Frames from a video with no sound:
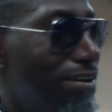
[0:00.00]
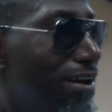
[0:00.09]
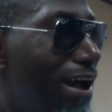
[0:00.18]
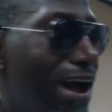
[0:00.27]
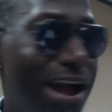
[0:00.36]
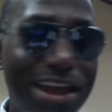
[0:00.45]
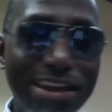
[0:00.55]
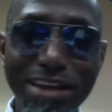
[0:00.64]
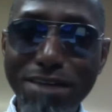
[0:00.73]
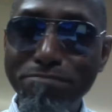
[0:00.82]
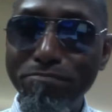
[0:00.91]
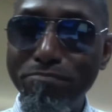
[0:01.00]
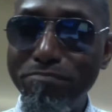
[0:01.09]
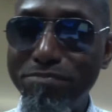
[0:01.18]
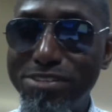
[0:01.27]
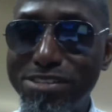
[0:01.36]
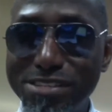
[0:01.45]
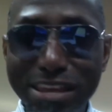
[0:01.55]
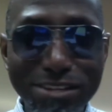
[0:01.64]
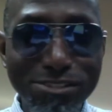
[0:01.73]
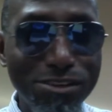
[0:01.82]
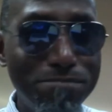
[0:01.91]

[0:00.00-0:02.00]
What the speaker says: either sent some